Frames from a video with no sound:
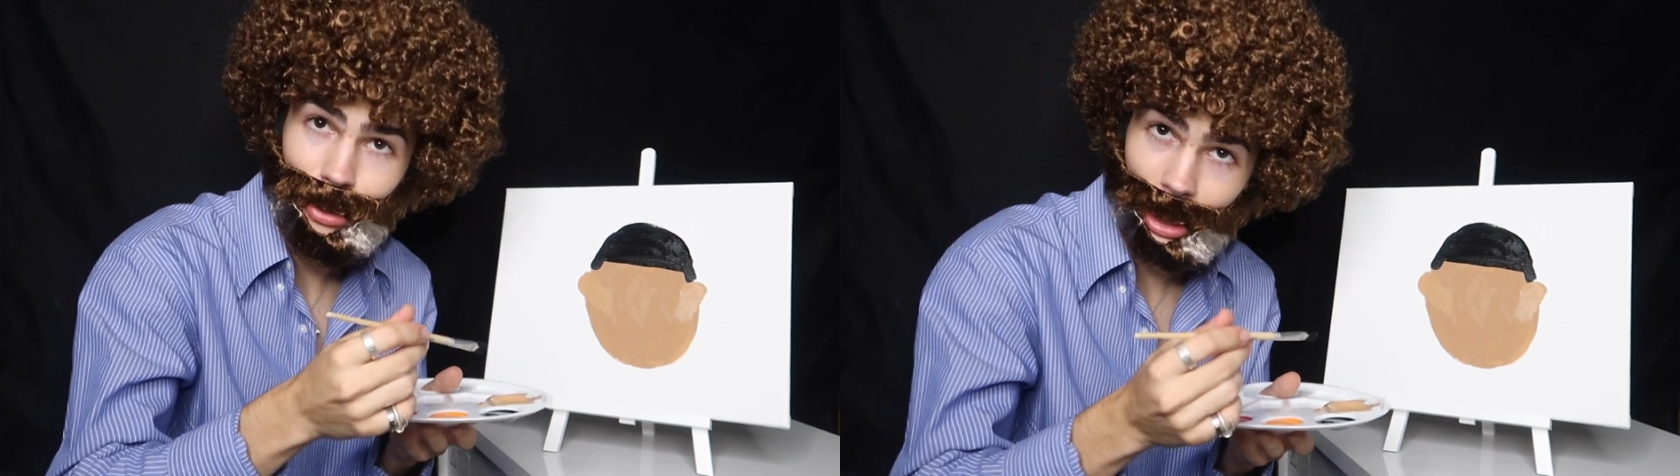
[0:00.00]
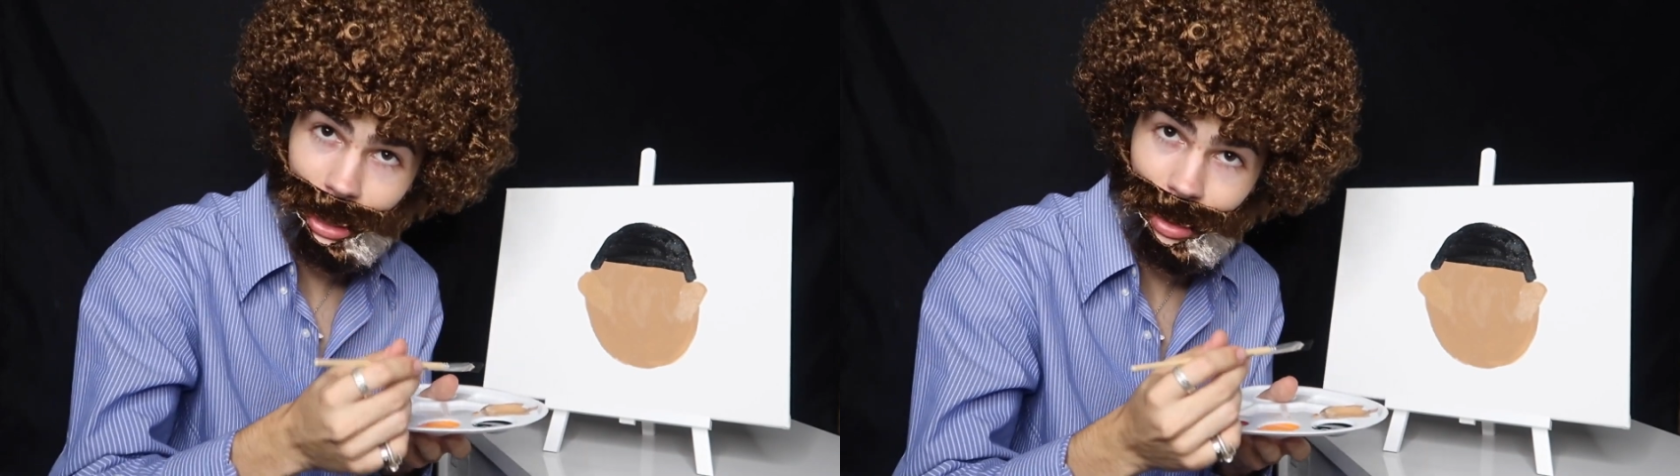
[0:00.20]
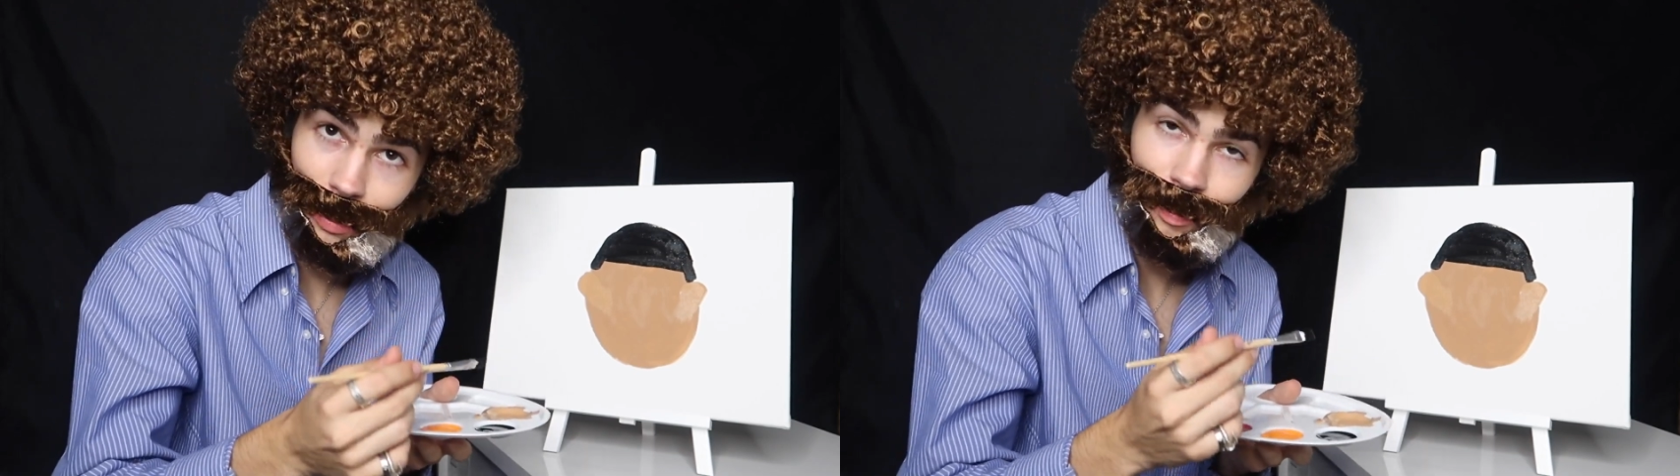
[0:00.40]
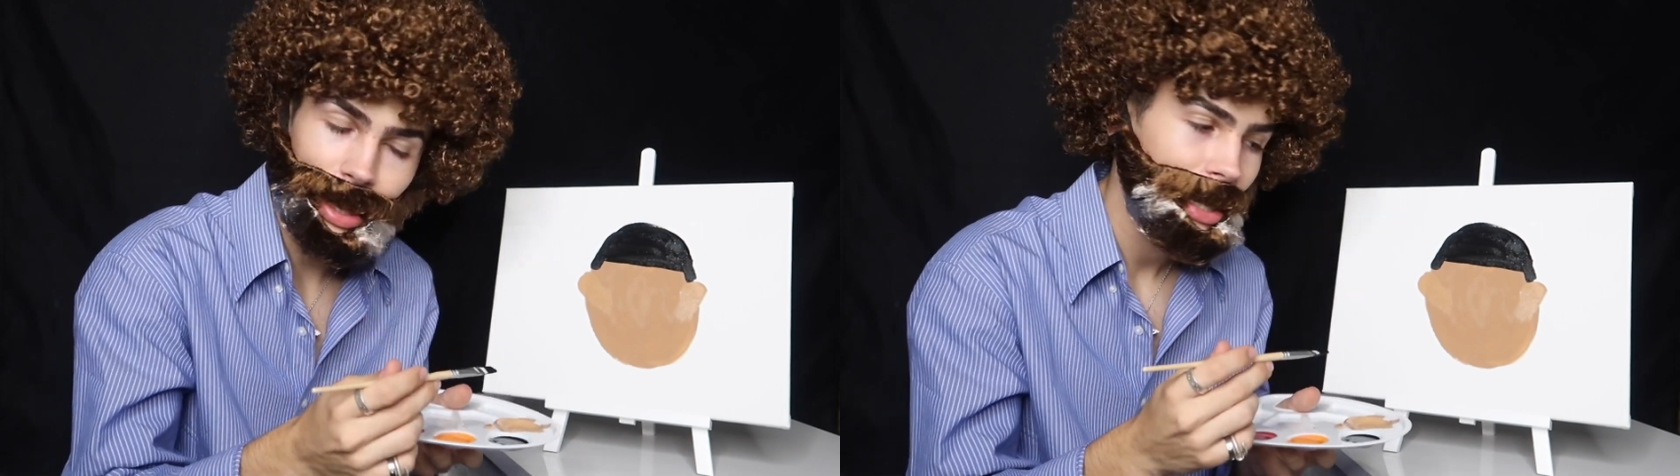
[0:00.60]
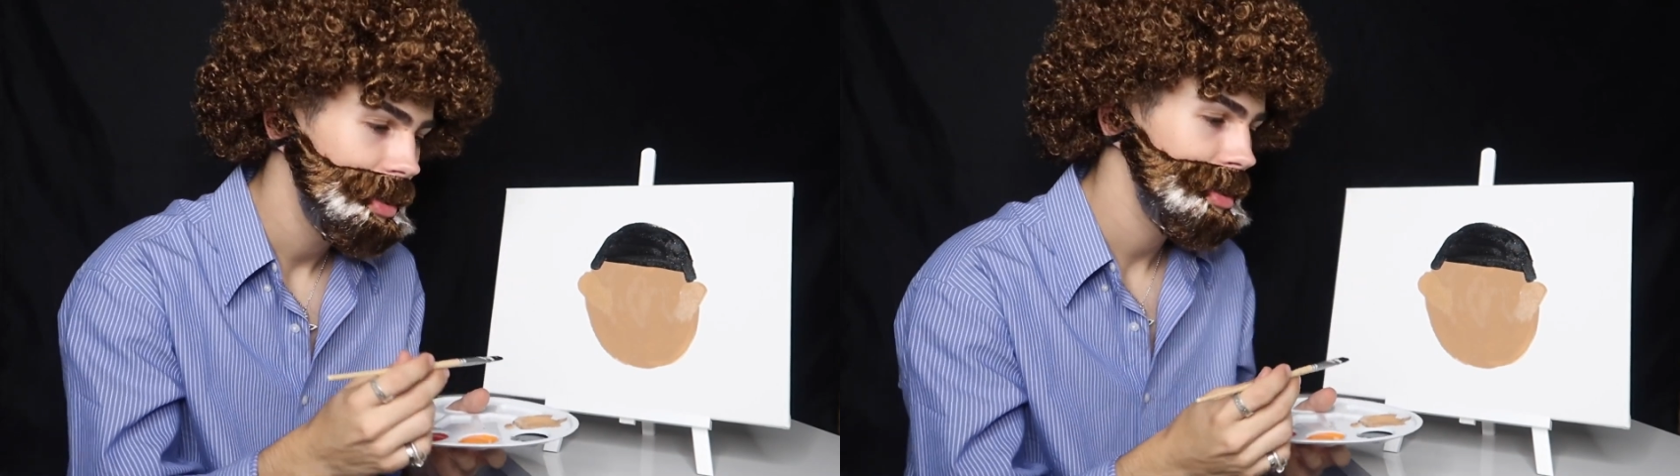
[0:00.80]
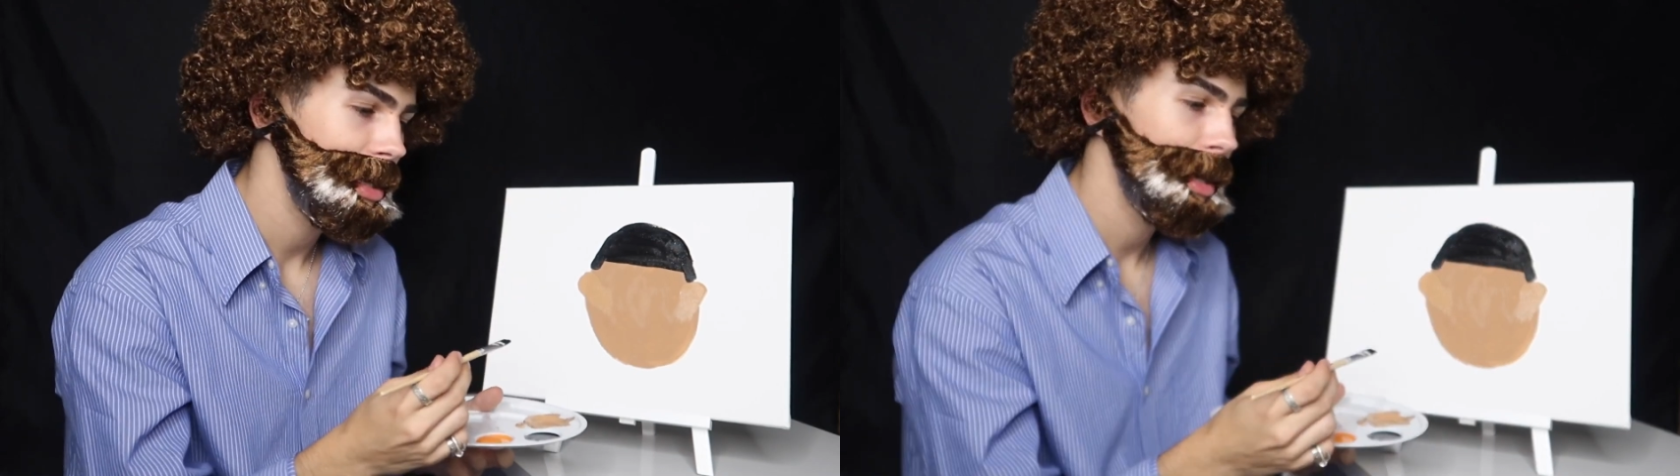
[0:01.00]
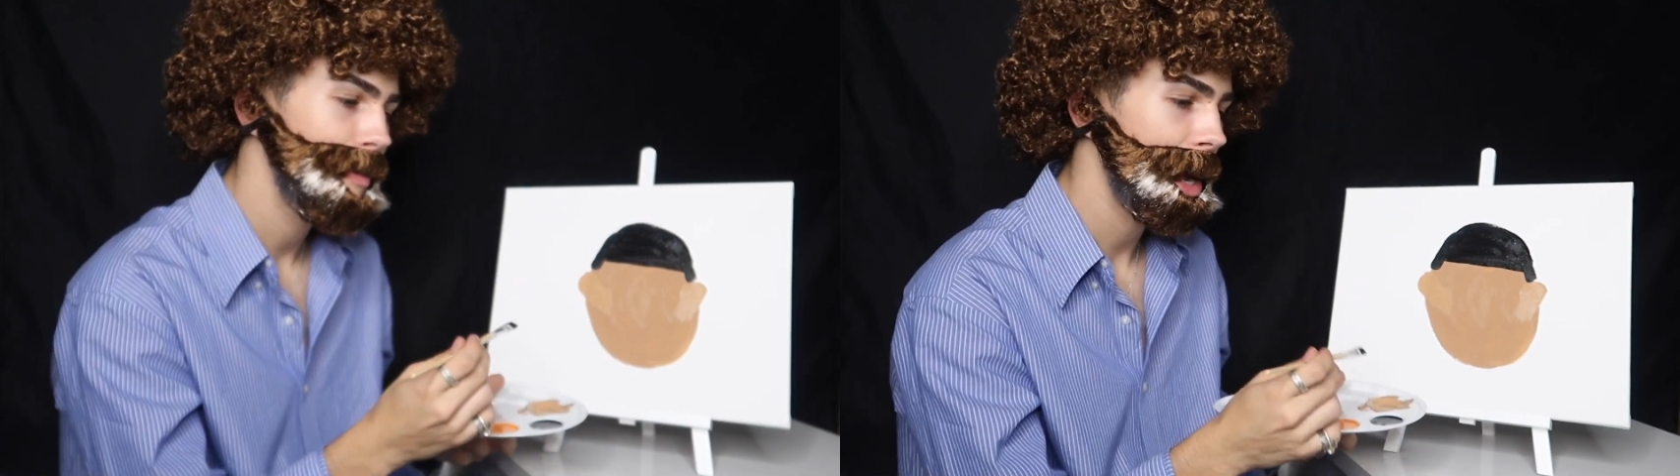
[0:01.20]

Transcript: Drake some